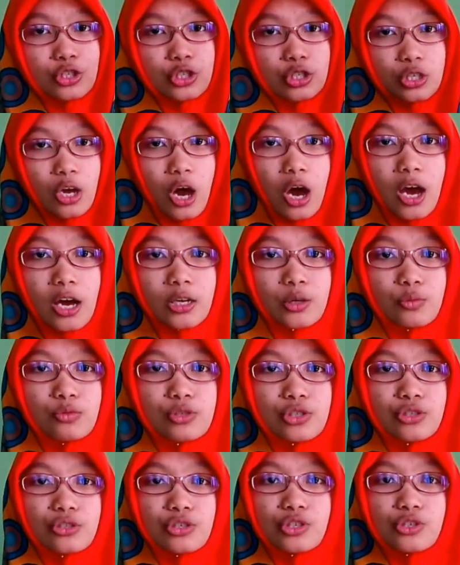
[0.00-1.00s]

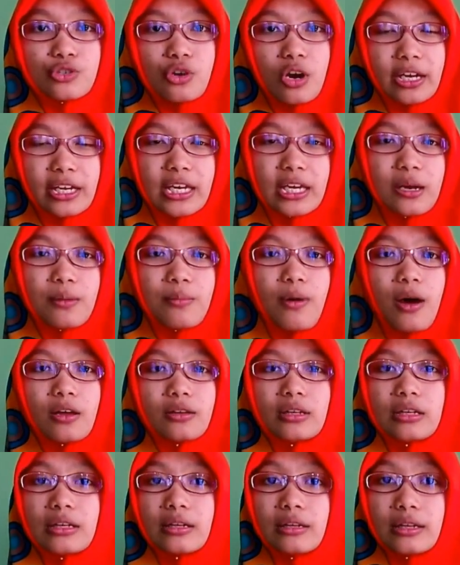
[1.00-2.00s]
song which is talking
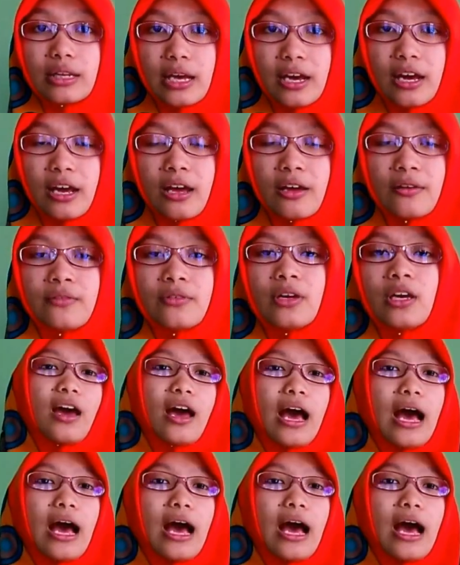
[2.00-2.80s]
about love,